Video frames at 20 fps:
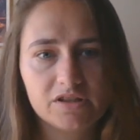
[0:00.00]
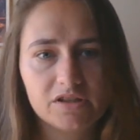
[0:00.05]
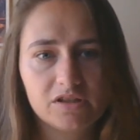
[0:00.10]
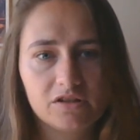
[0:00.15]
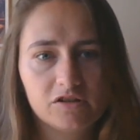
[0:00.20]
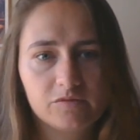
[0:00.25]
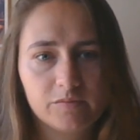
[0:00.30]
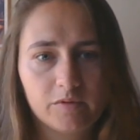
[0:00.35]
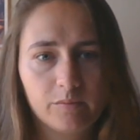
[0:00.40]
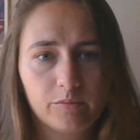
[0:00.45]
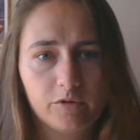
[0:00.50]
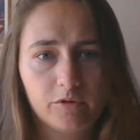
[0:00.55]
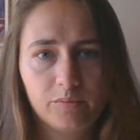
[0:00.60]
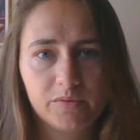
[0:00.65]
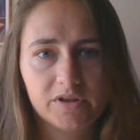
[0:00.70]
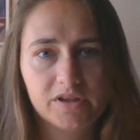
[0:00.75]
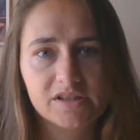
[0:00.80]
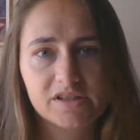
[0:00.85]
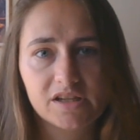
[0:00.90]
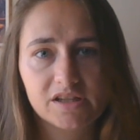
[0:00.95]
to use Bumble
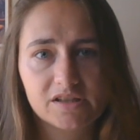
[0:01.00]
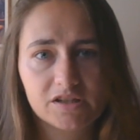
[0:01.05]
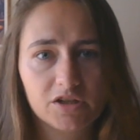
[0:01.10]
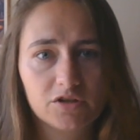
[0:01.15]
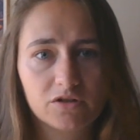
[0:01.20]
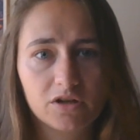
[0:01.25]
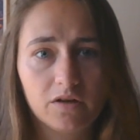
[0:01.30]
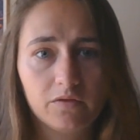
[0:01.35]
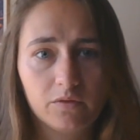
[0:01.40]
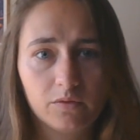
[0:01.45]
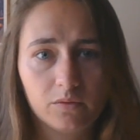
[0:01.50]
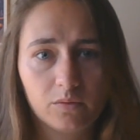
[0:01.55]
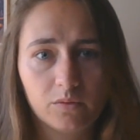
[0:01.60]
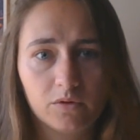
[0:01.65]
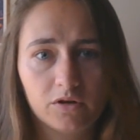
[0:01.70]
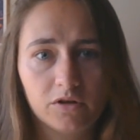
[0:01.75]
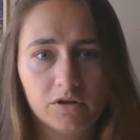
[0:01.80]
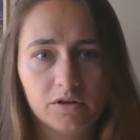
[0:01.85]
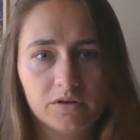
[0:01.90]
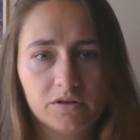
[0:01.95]
Biz as I travel the
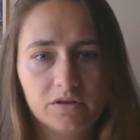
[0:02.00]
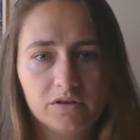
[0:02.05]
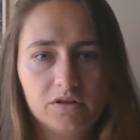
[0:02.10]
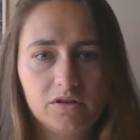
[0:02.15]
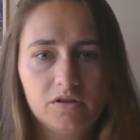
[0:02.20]
world,